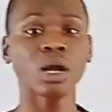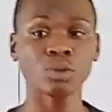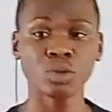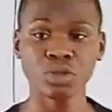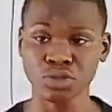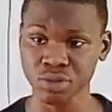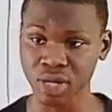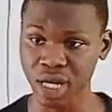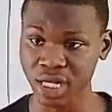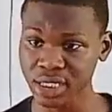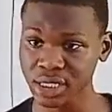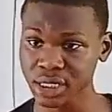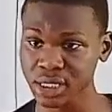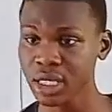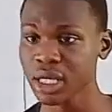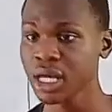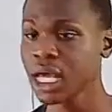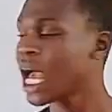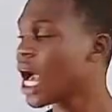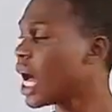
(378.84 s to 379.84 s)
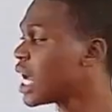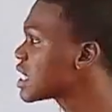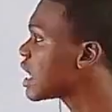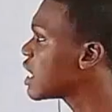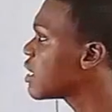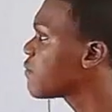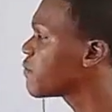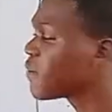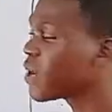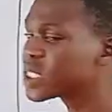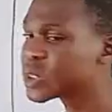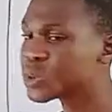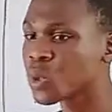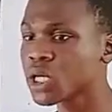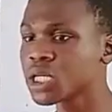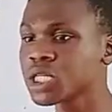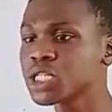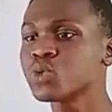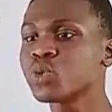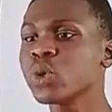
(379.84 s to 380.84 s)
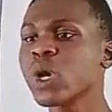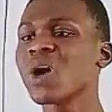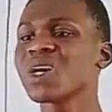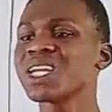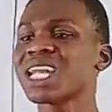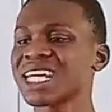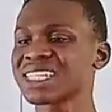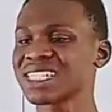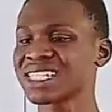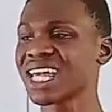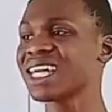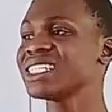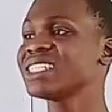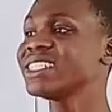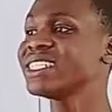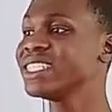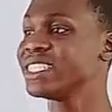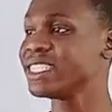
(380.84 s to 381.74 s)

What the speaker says: with, right? I said the first one is we understanding the